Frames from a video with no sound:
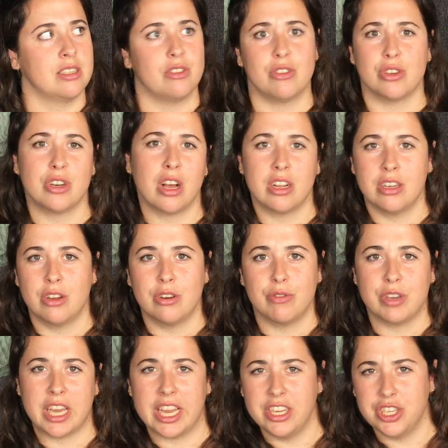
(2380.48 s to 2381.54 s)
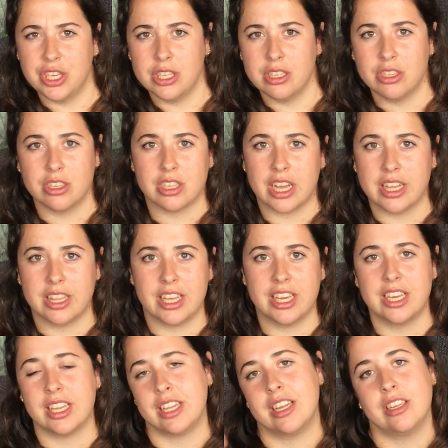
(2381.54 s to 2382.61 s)
turn on notifications, I
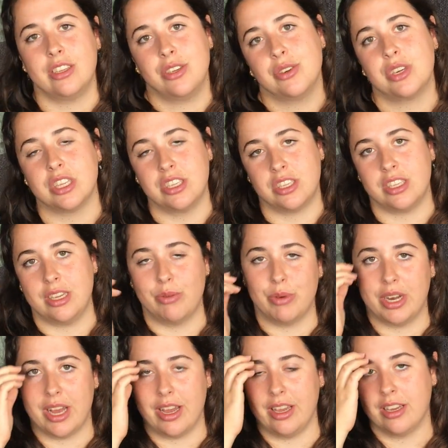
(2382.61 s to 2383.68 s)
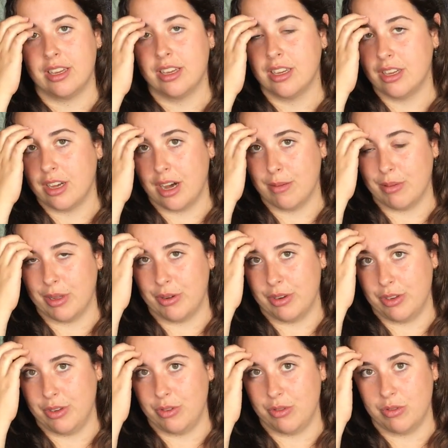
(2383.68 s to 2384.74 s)
think, and then you can see when I upload a
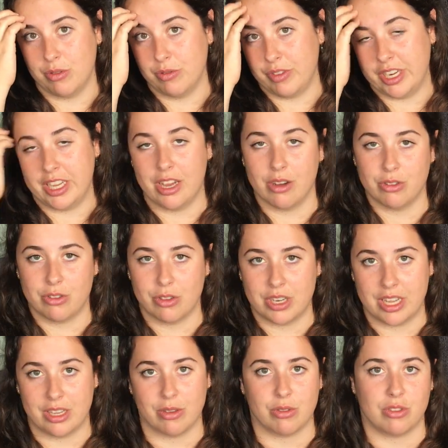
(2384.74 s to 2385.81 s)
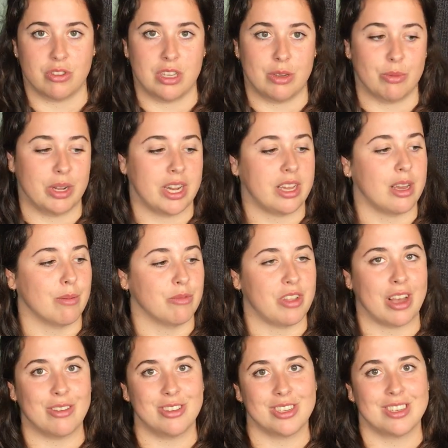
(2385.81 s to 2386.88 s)
new video, so then you'll see when it comes
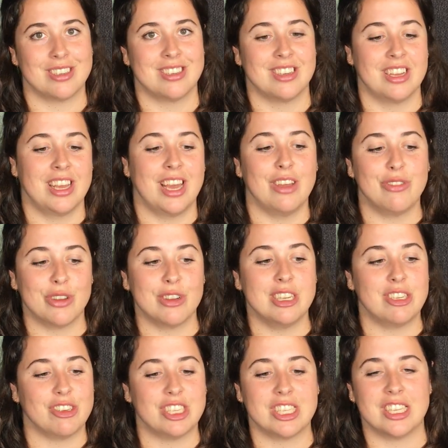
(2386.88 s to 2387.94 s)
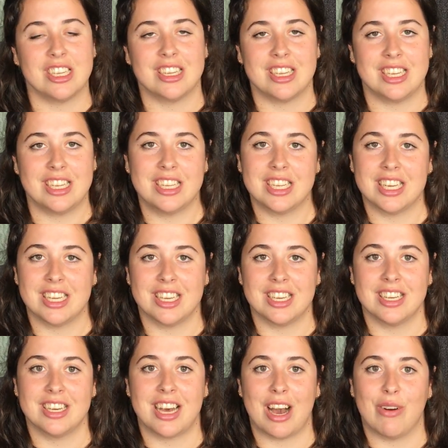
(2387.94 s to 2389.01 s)
out if you're interested in
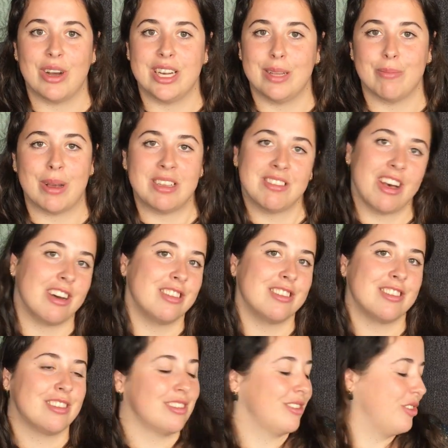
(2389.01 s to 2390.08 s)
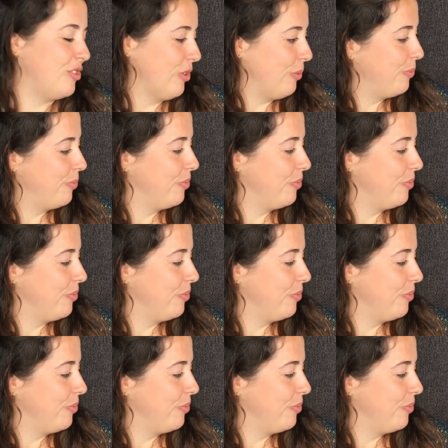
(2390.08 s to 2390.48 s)
how I knit my socks. So